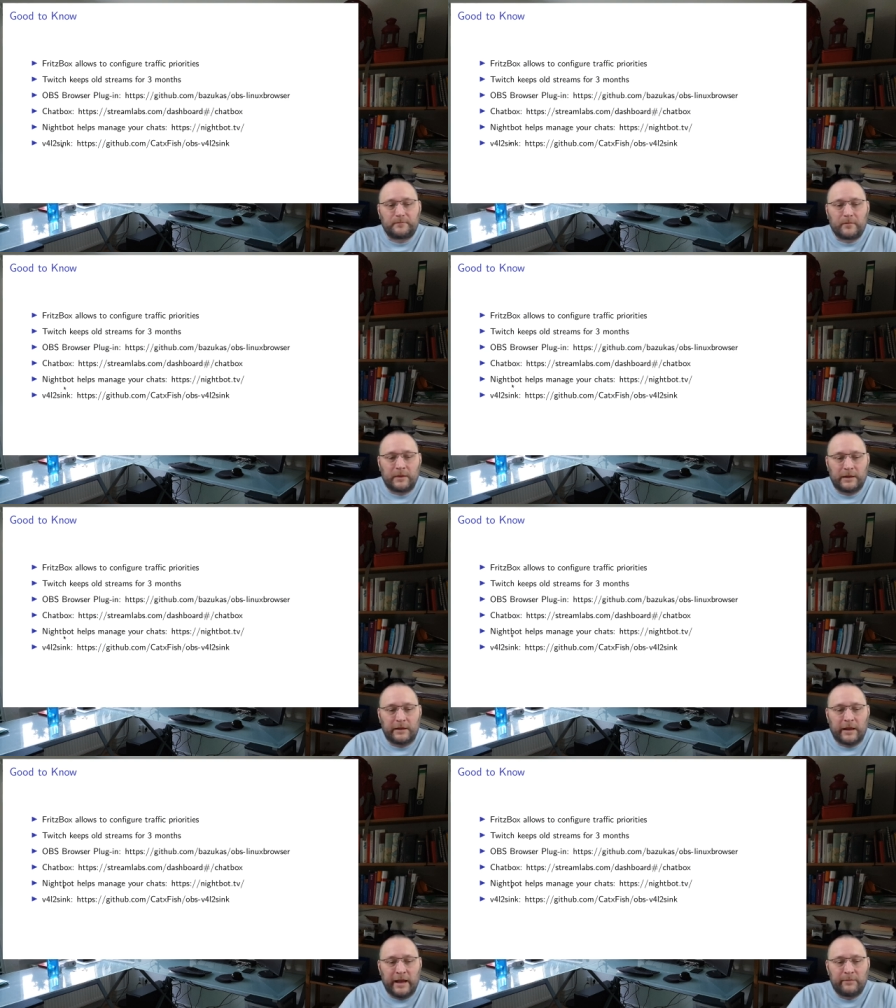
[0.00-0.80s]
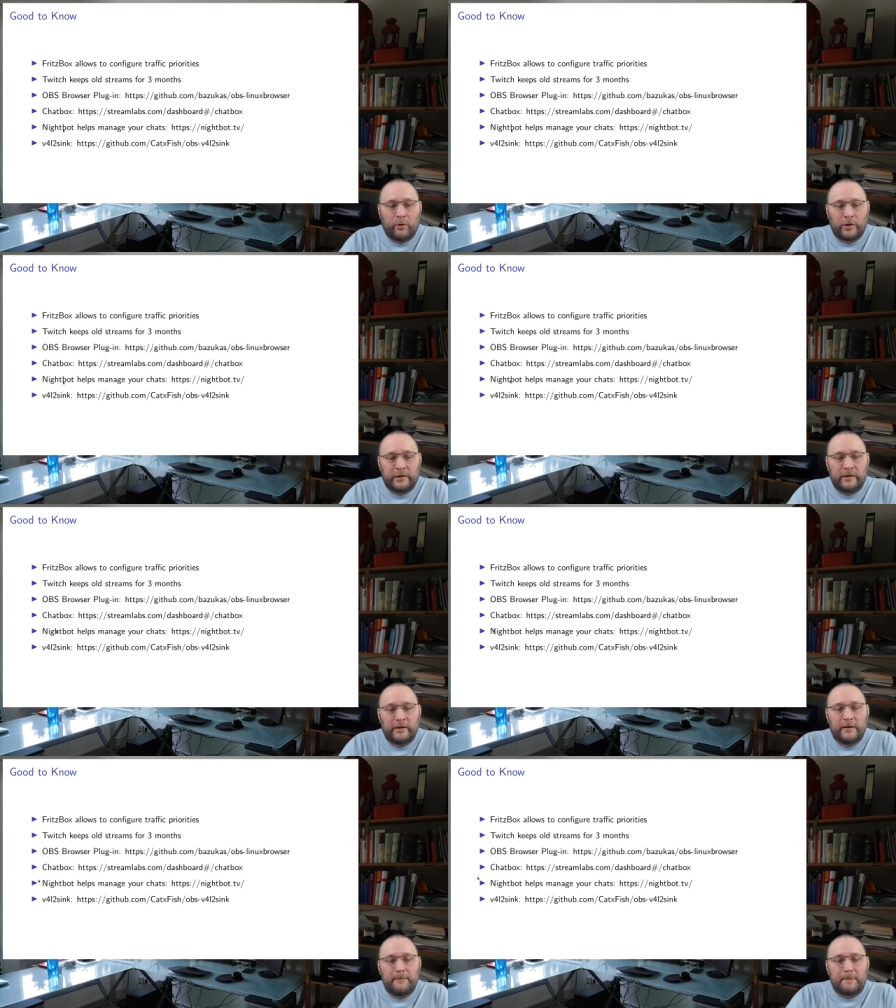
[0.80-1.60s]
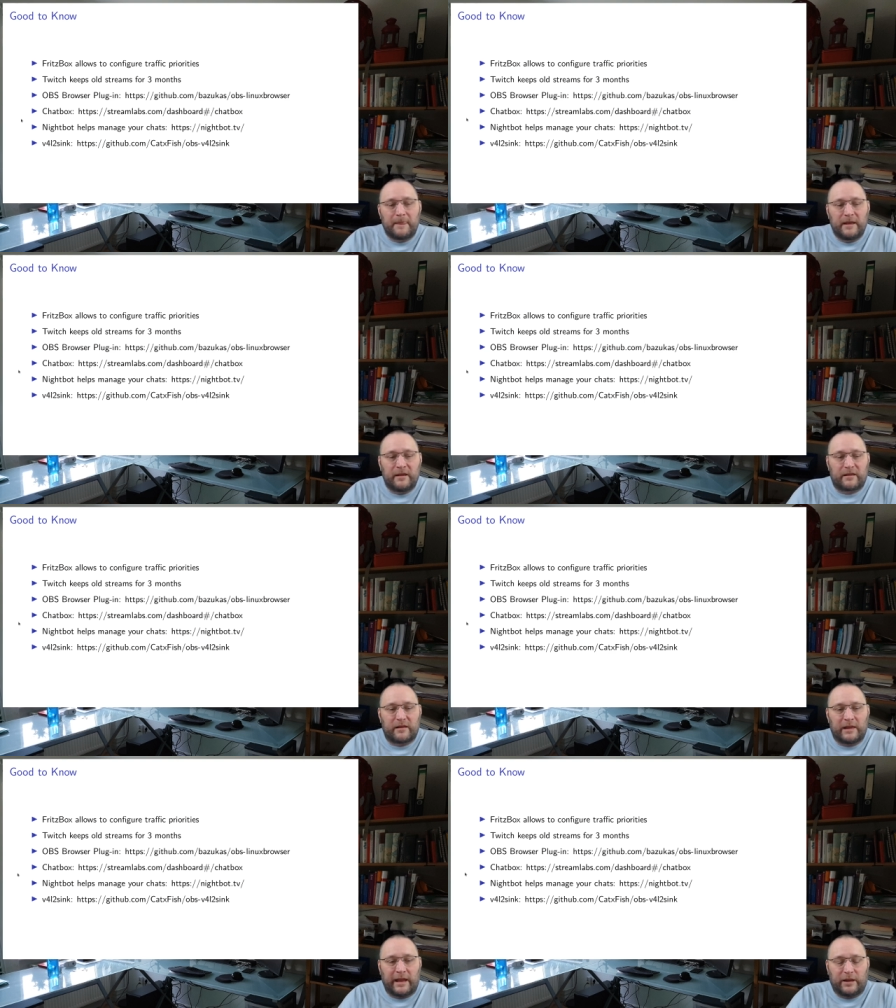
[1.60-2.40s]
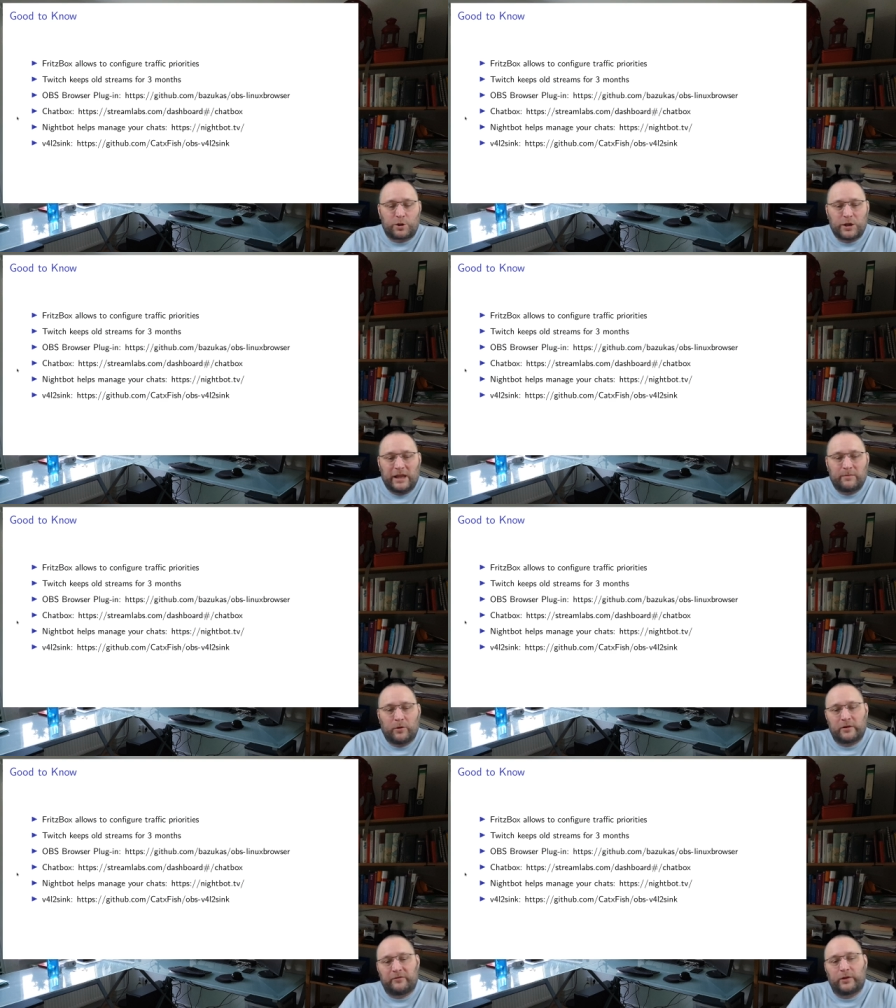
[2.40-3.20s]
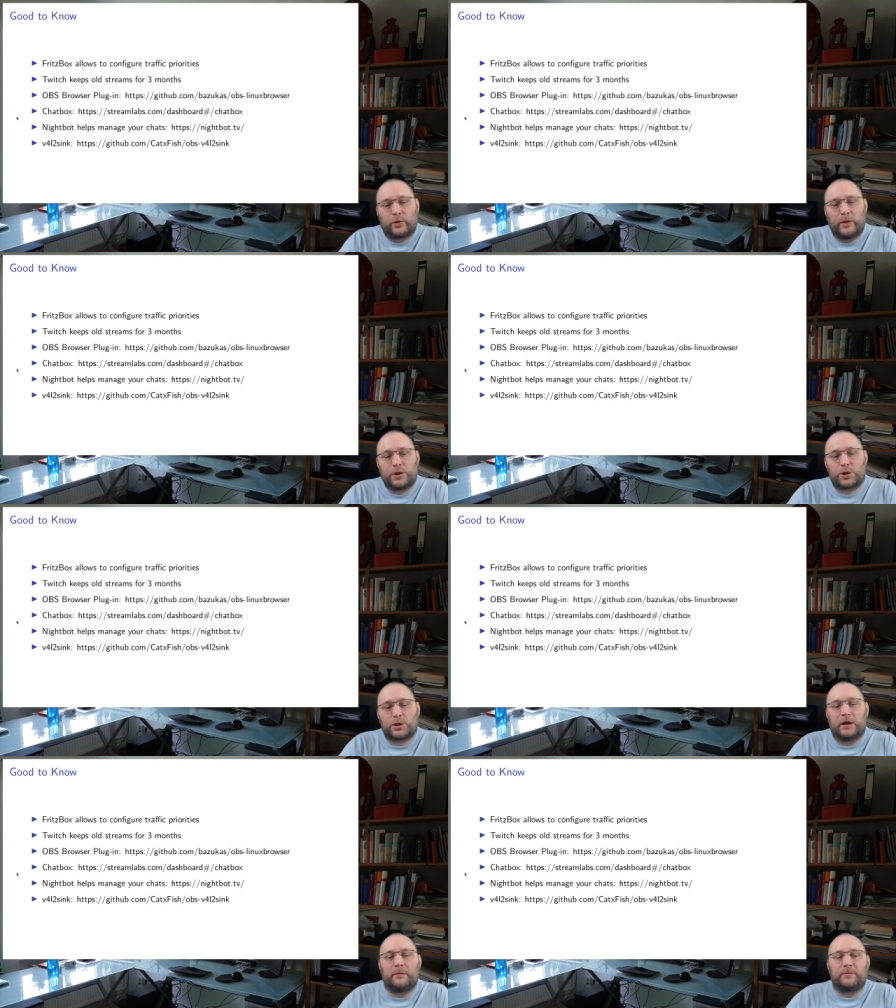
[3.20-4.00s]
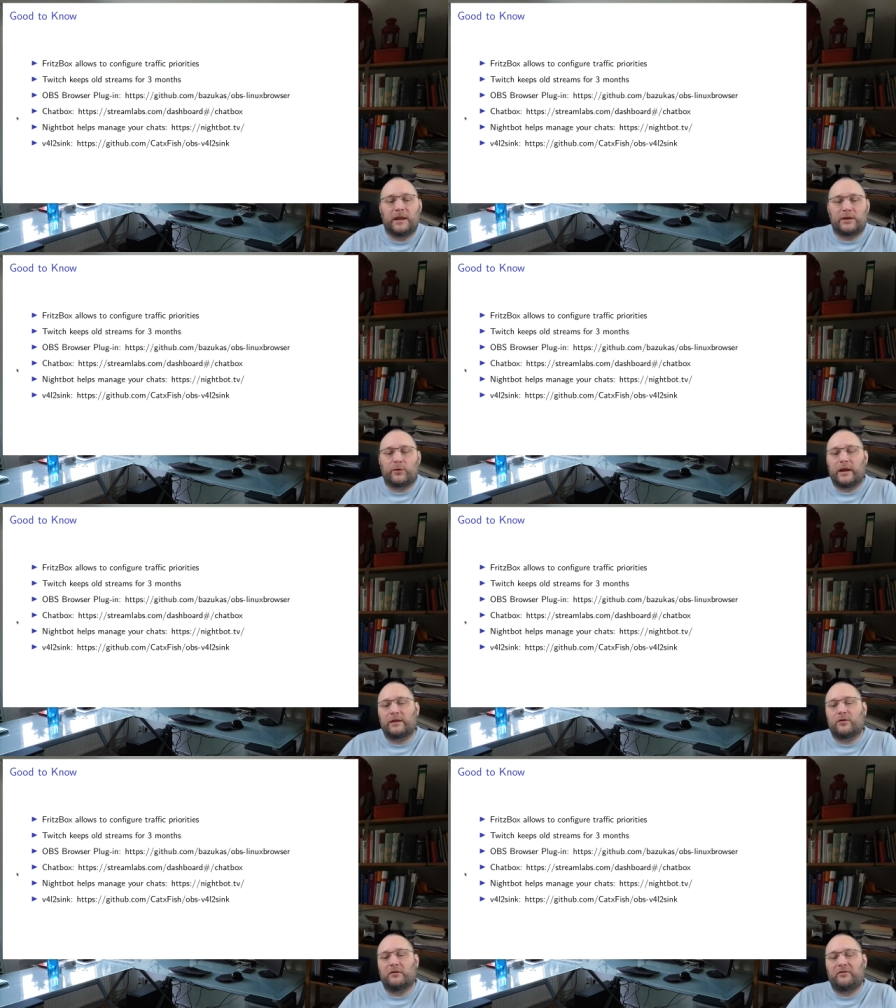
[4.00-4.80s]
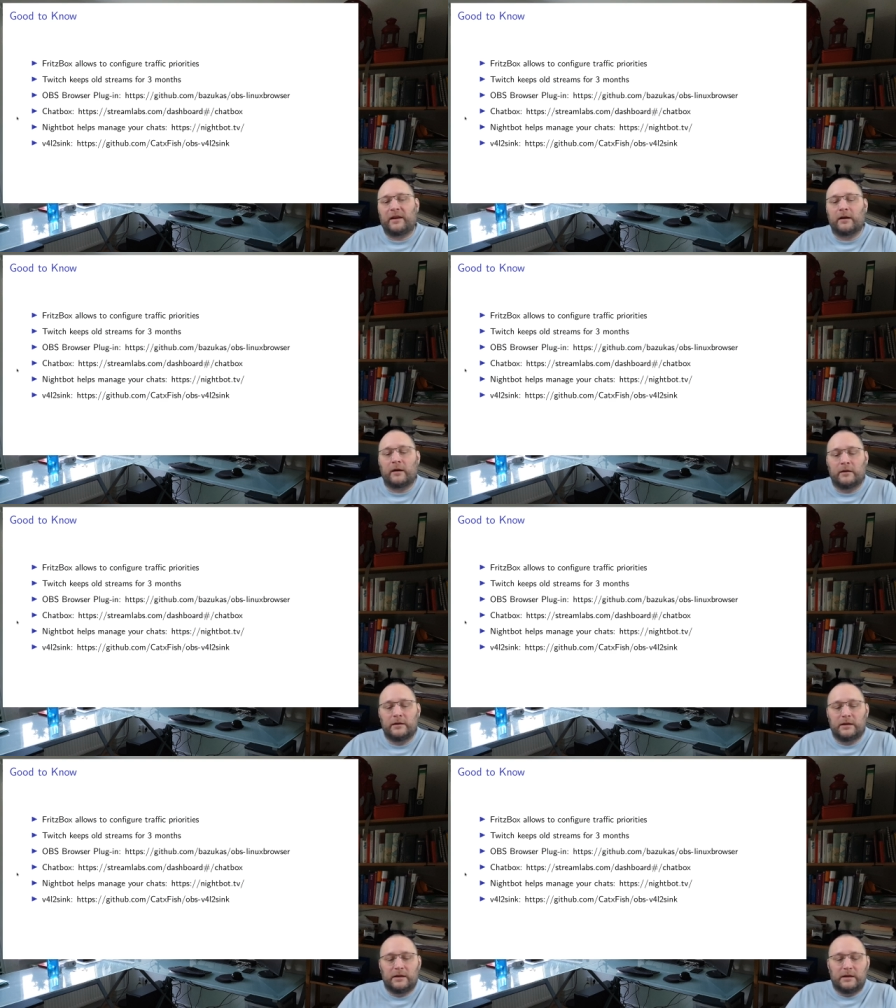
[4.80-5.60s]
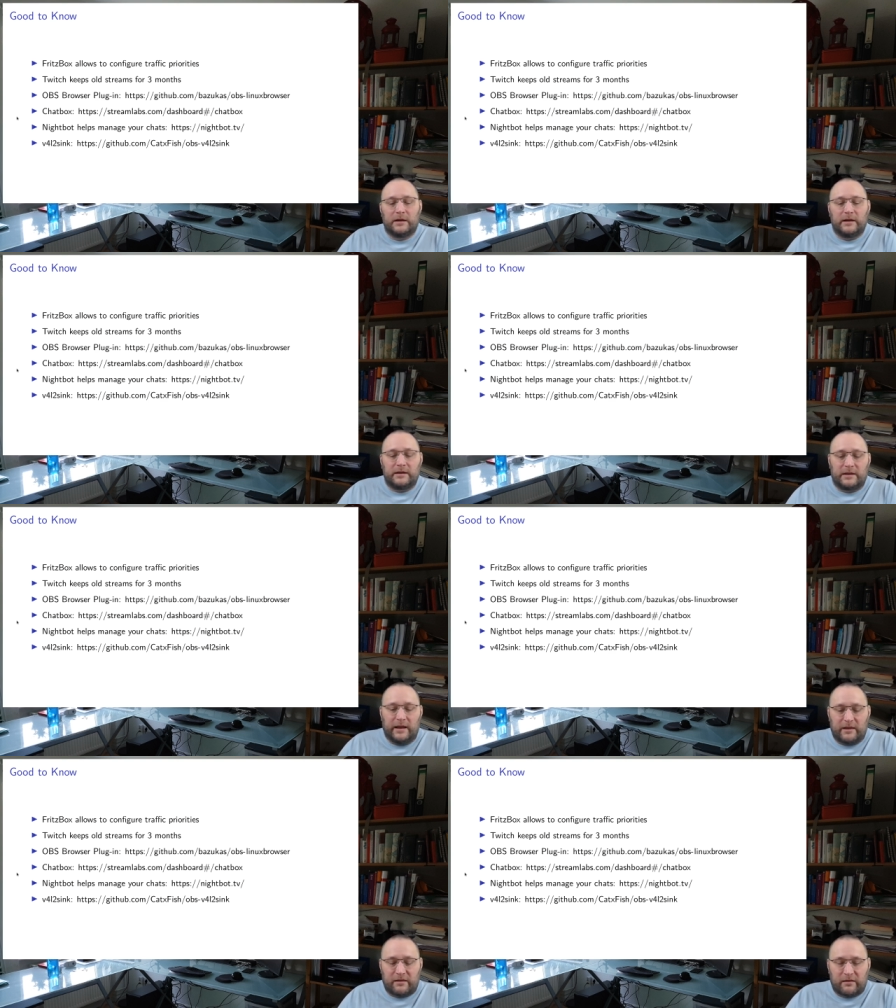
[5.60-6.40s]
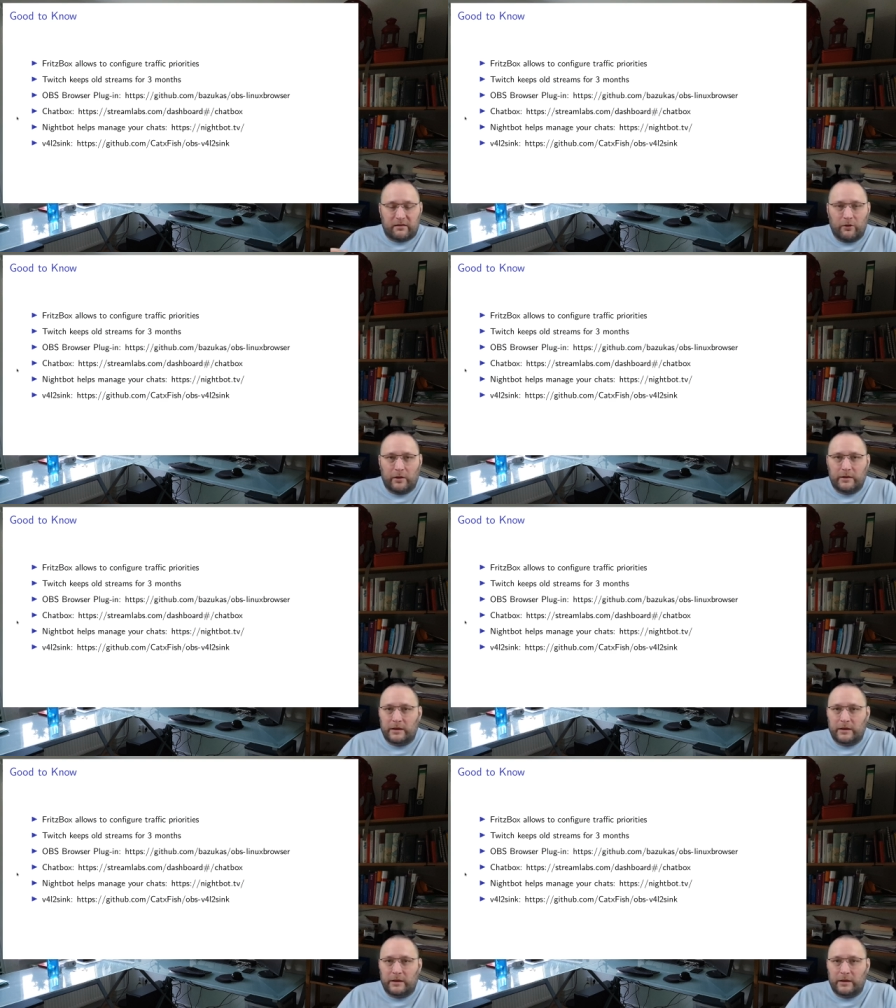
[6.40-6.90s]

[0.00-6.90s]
The Nightbot is like a chatbot for Twitch um, that you can configure that certain